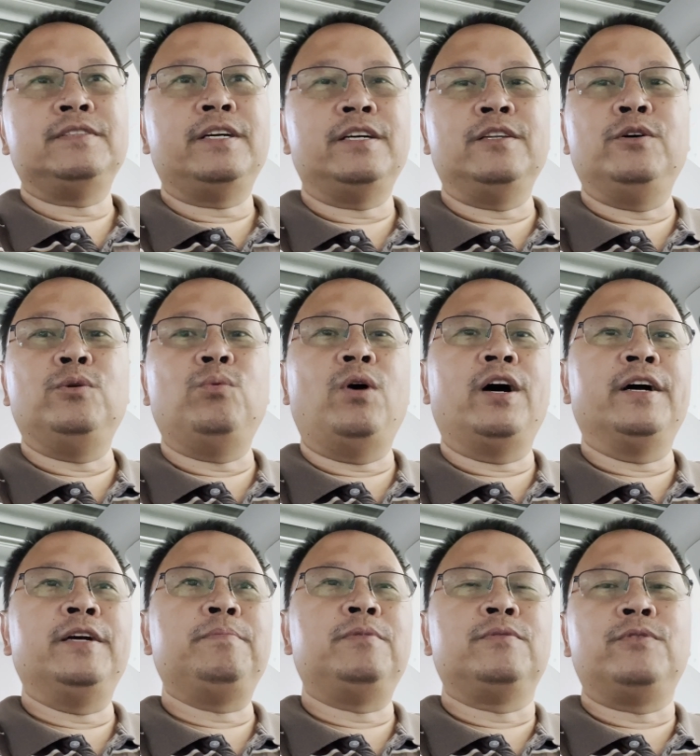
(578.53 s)
Hello,
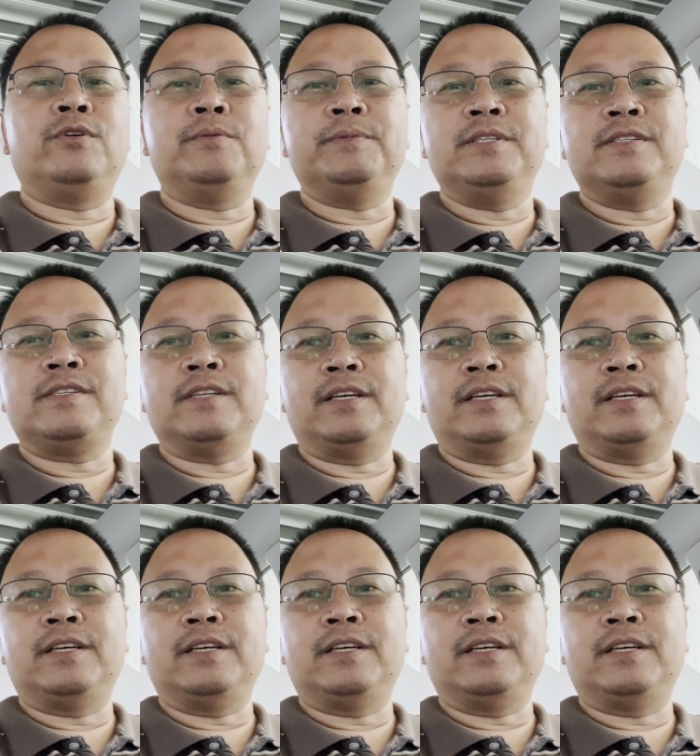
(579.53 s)
Y performance,